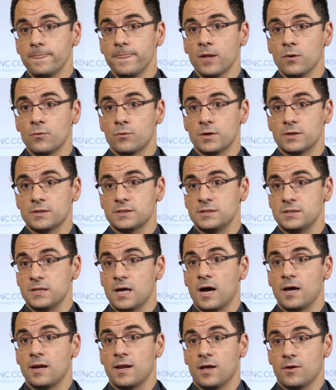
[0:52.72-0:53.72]
whereas
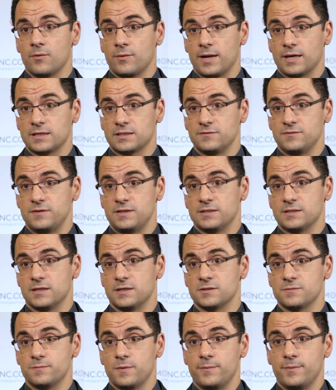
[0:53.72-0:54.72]
non-alloreactive T
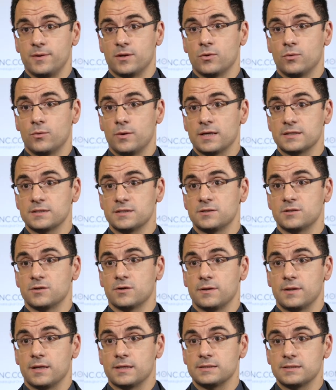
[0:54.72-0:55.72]
cells may be quiescent
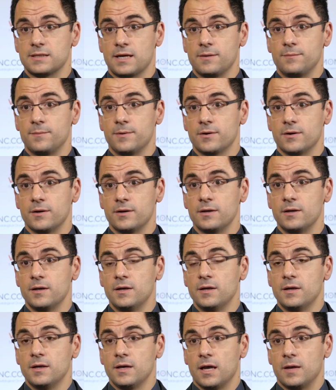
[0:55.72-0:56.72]
during that time period
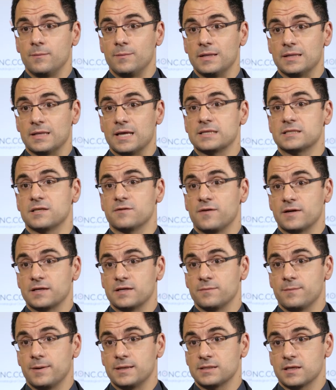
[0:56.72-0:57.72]
and be less
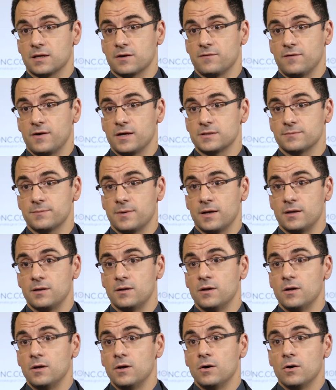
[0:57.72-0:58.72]
affected by cyclophosphamide,
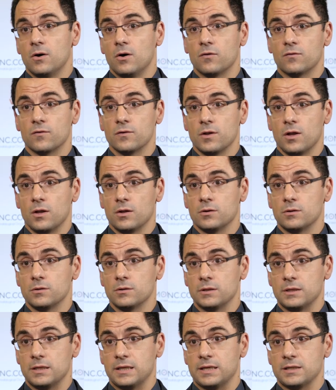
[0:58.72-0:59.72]
overall
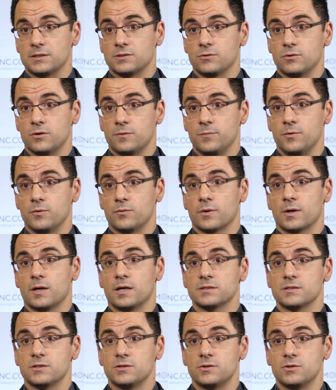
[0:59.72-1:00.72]
leading to an immune
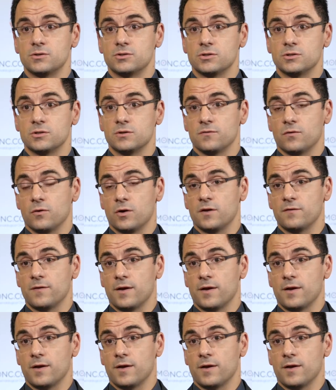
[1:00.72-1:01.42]
reconstitution devoid of